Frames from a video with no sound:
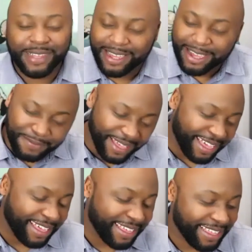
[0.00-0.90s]
Oh
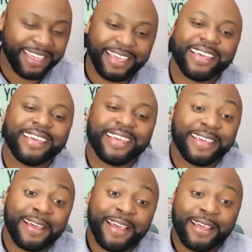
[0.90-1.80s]
man.
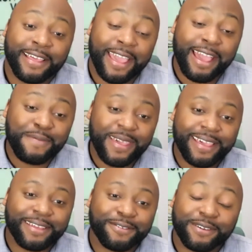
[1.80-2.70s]
Yeah,
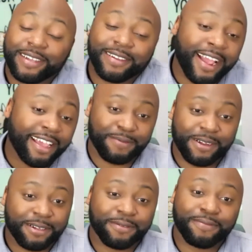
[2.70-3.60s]
man. Well, congrats,
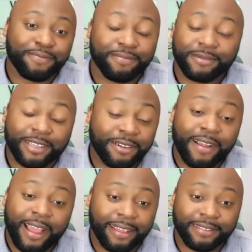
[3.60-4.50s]
bro.
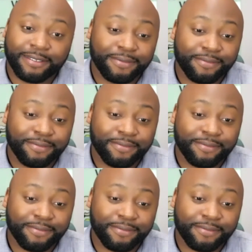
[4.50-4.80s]
Congrats. Thank